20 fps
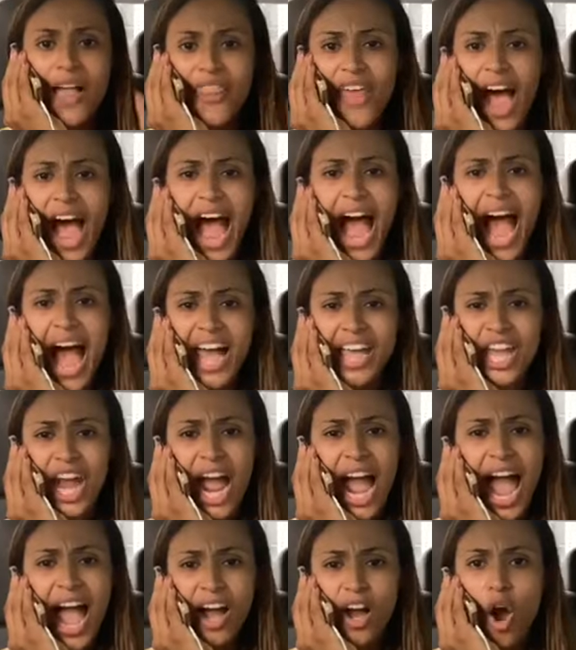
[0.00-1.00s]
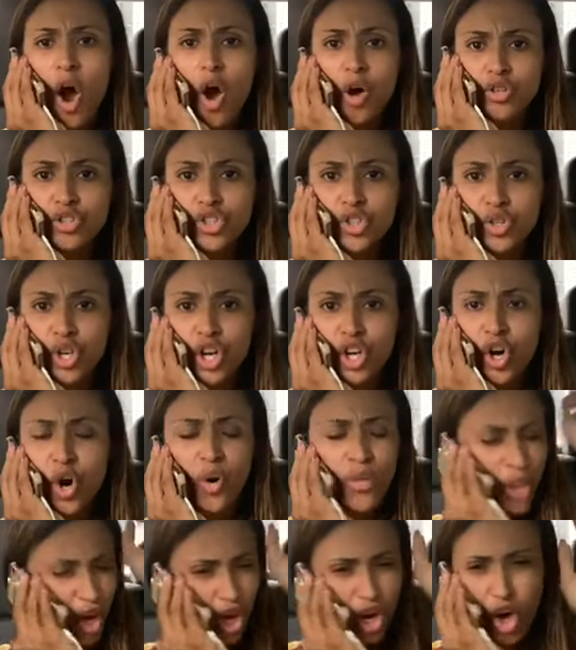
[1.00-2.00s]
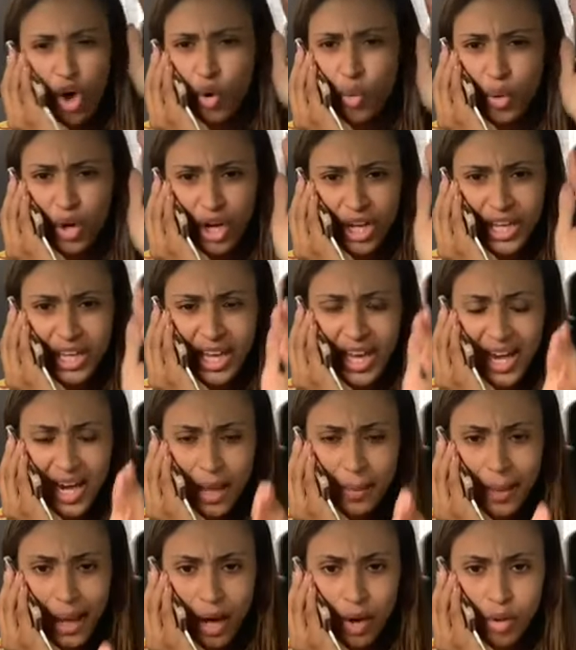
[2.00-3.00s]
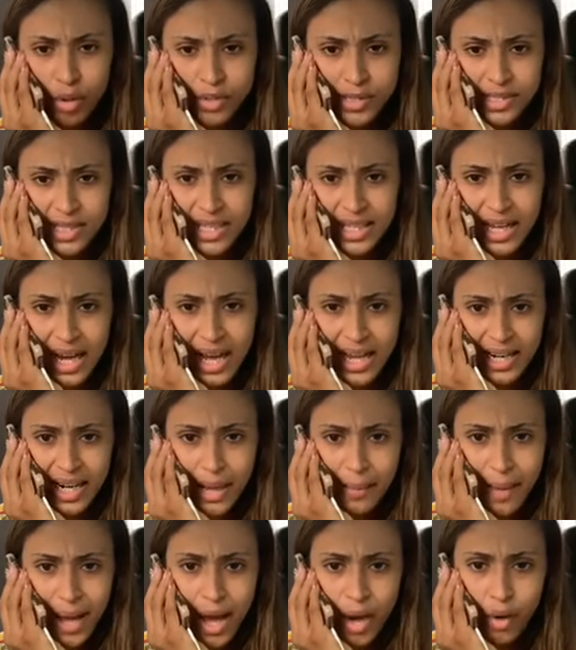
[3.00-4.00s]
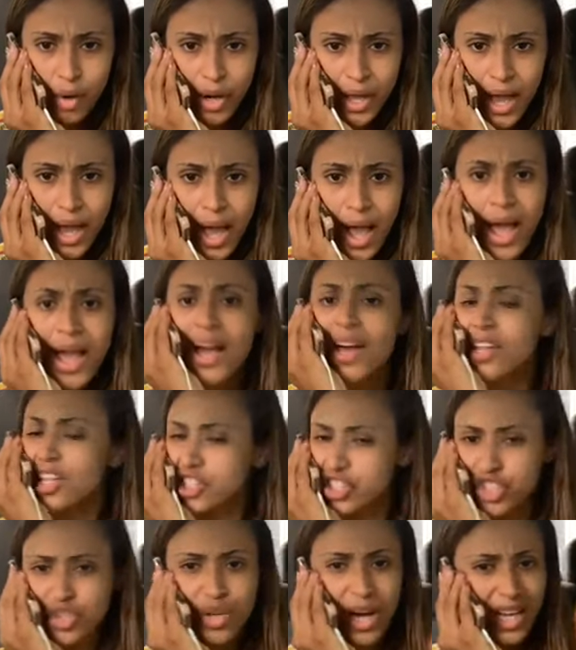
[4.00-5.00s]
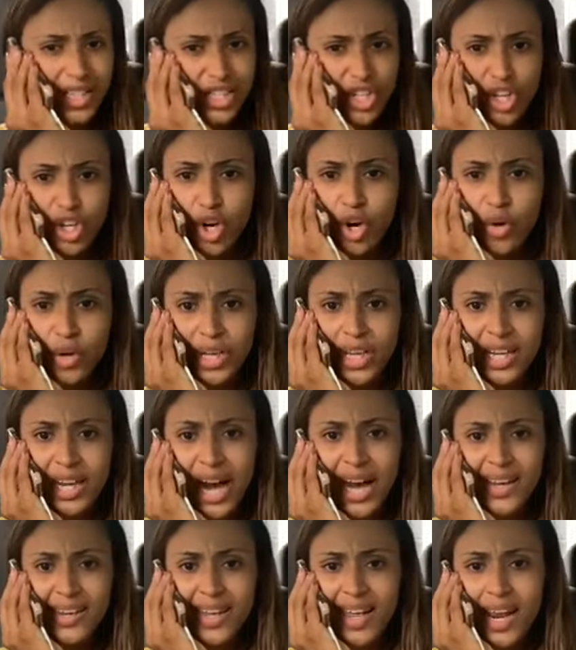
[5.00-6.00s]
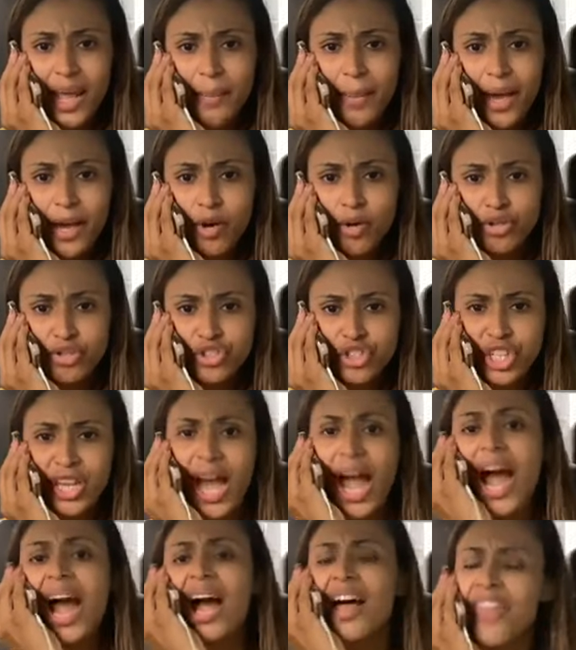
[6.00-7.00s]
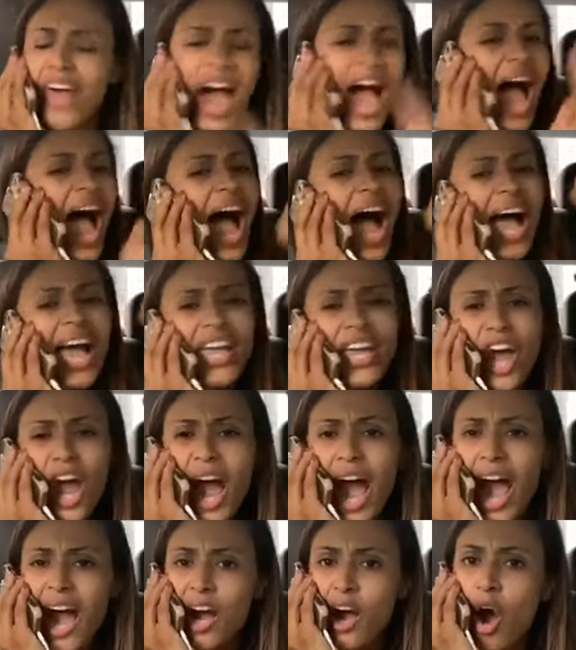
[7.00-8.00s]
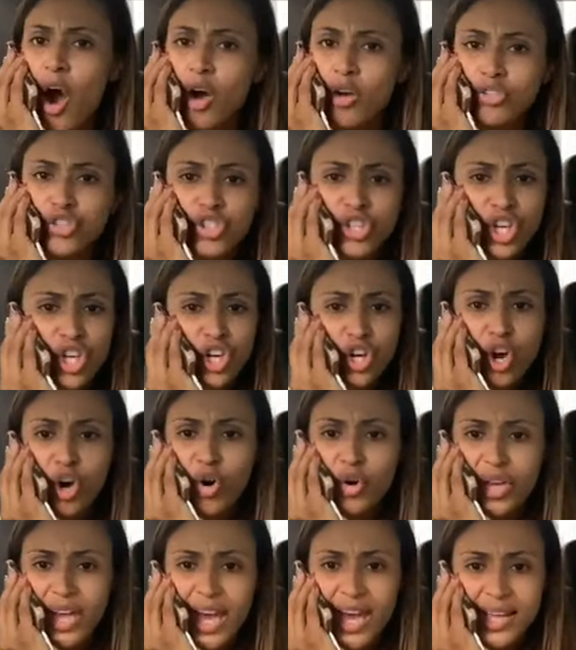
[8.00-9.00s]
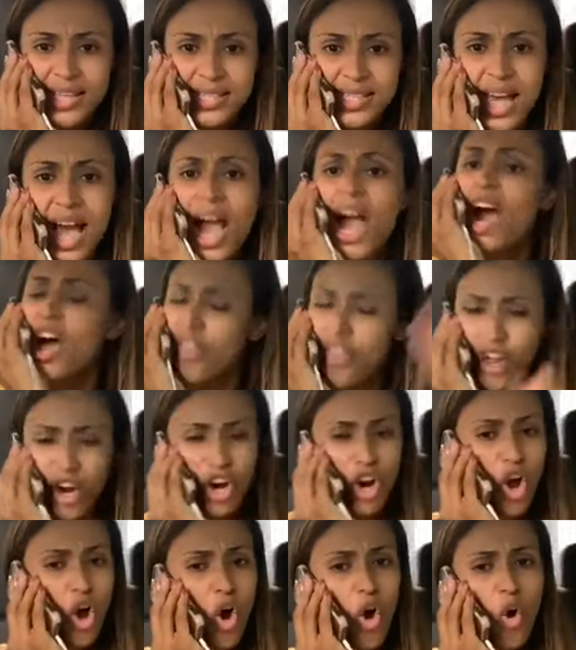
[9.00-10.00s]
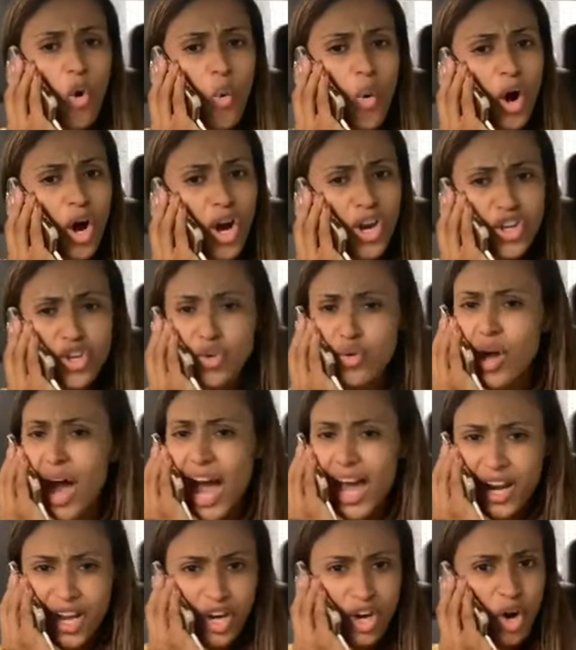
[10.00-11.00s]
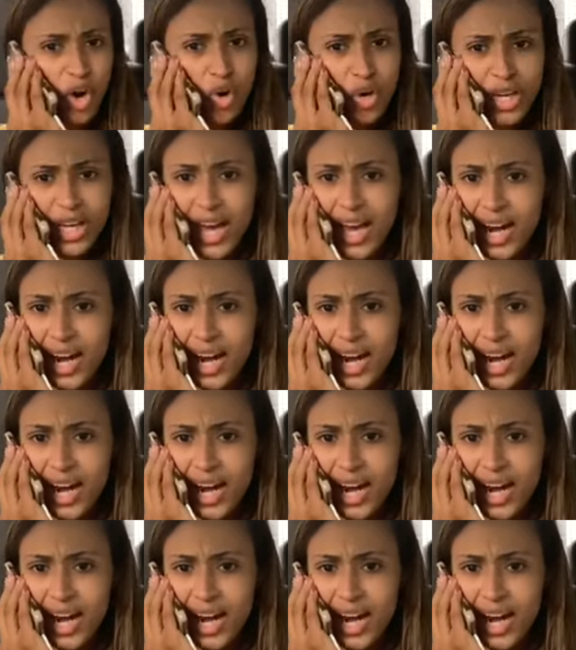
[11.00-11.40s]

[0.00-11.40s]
higher I cause you to go, the lower that you got to go. The higher I cause you to go, yes, the lower you gotta go.